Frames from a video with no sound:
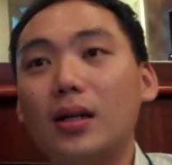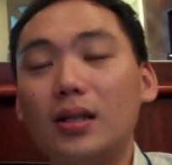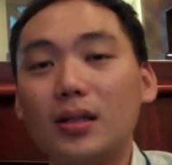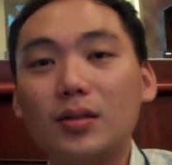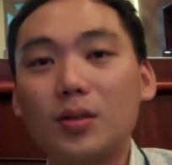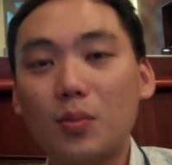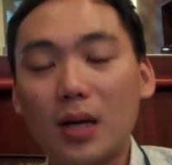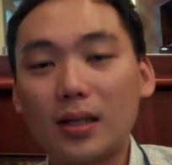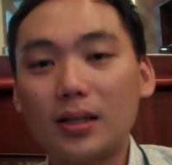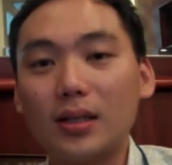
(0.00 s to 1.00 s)
in terms of
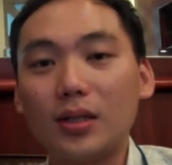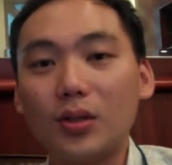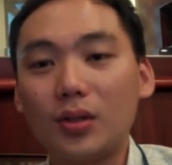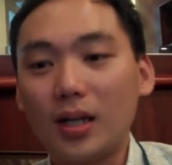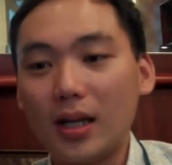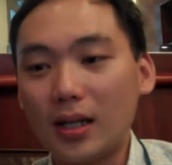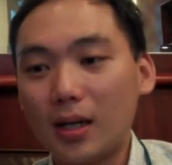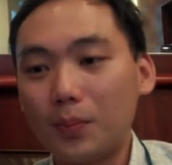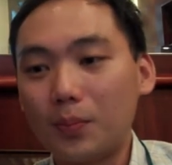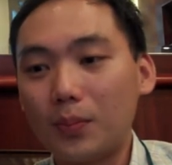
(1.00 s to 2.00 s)
marketing, you're going to
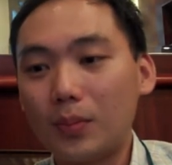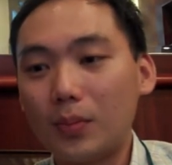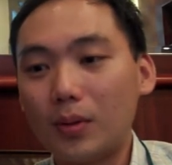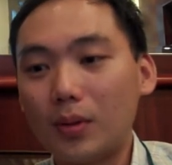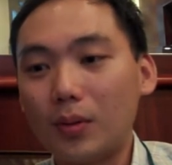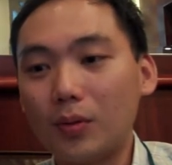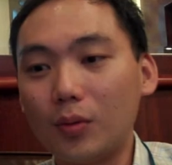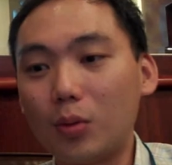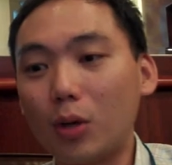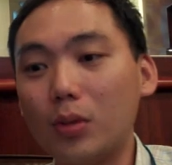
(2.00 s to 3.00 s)
end up
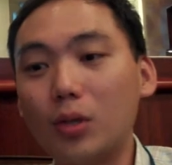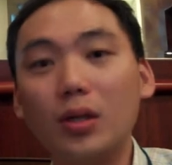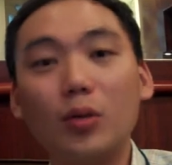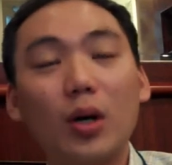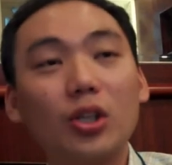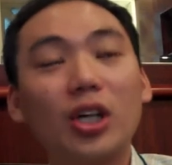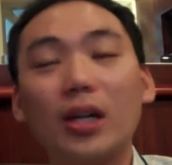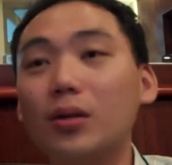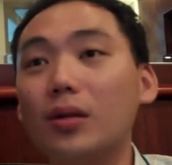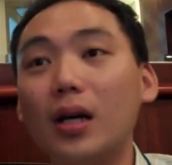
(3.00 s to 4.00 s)
with probably only one
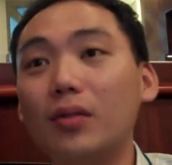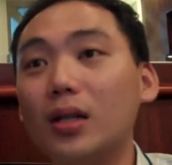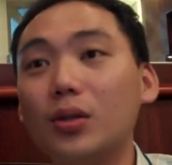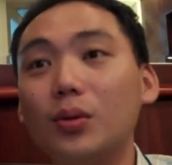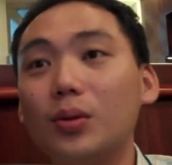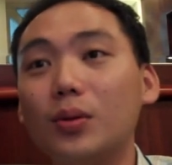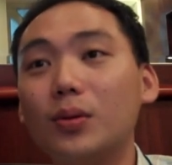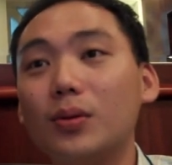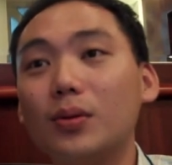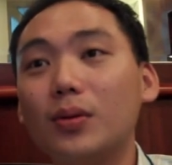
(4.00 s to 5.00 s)
channel left that you
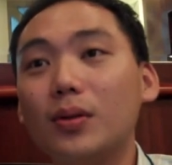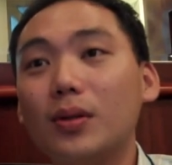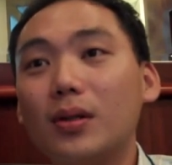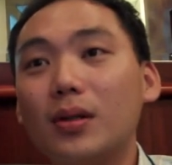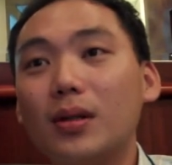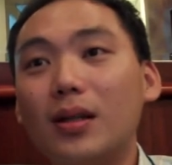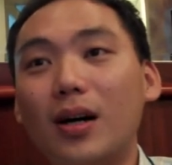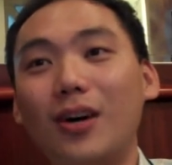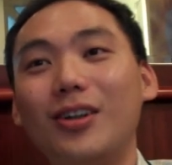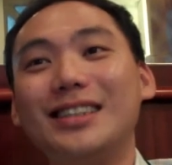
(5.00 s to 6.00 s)
know.
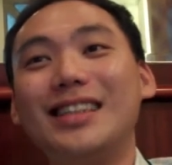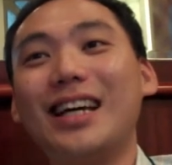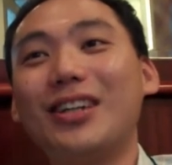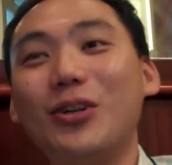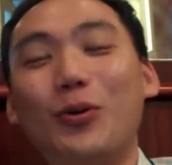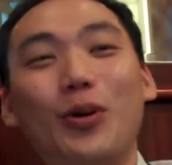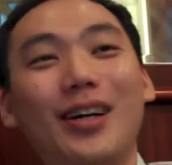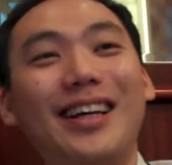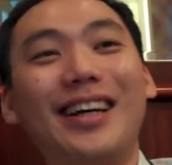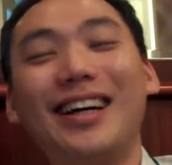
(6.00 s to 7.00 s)
How is that going to
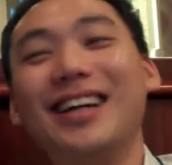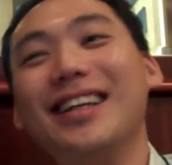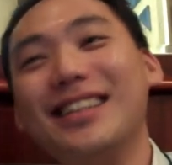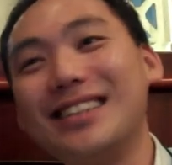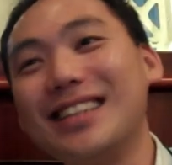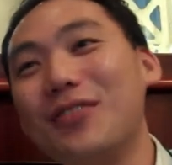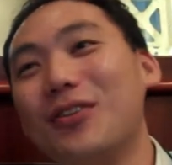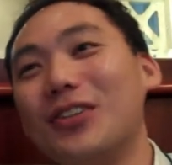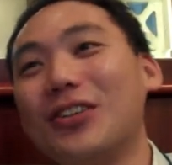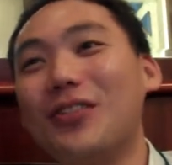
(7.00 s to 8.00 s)
work to
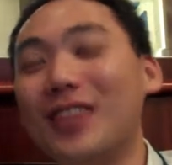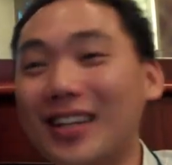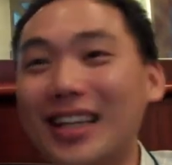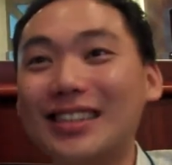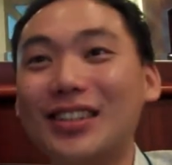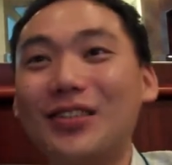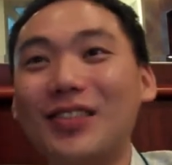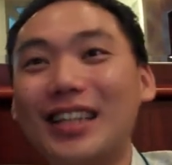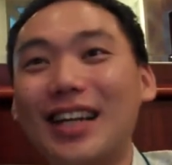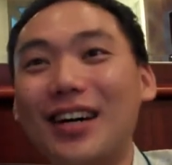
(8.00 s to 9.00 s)
save your job? Now that's going
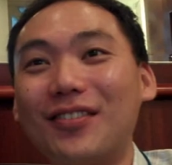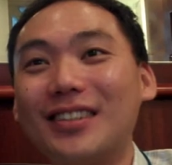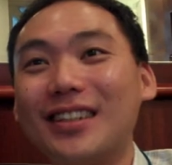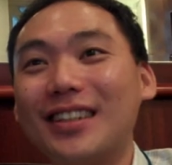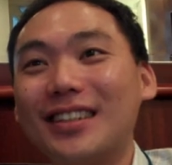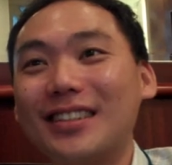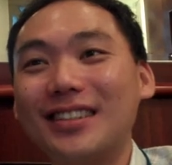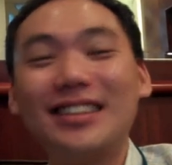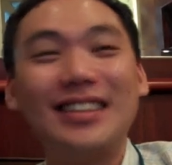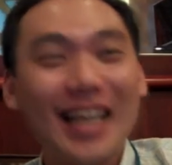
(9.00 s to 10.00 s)
to be tough.
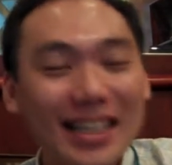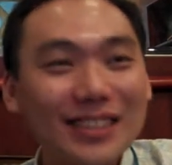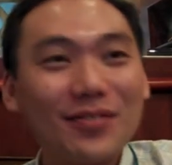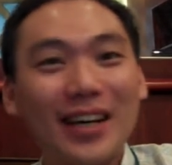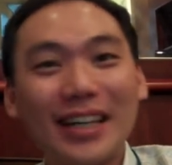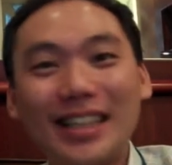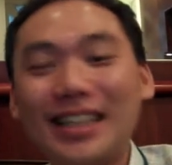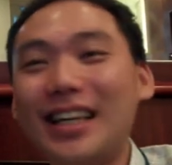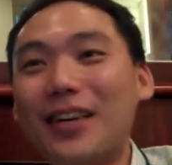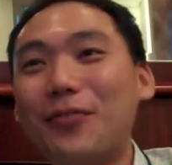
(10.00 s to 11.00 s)
So that's my
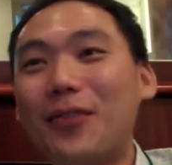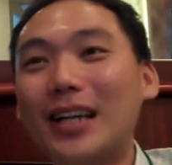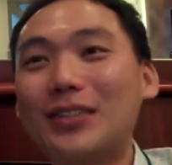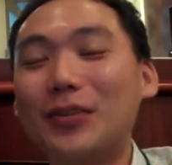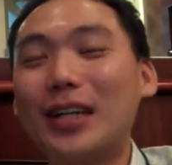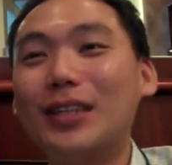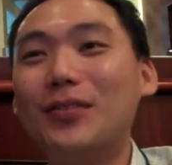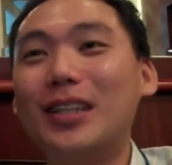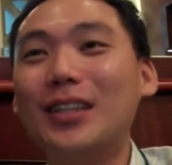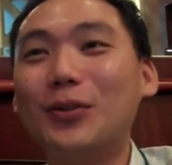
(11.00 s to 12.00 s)
key advice for
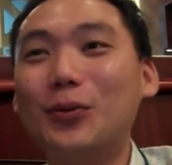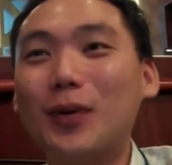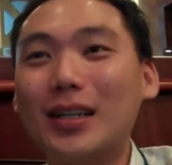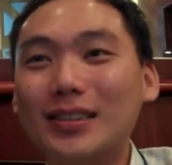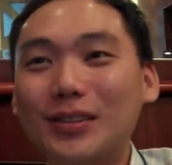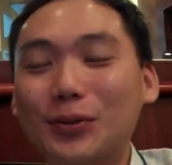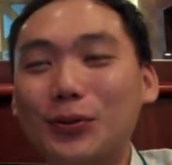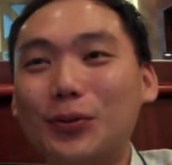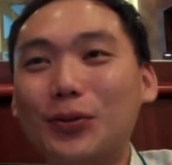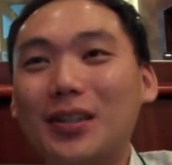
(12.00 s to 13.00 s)
anybody who wants to
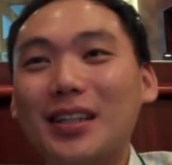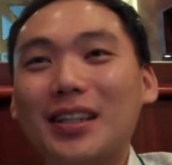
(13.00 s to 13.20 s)
do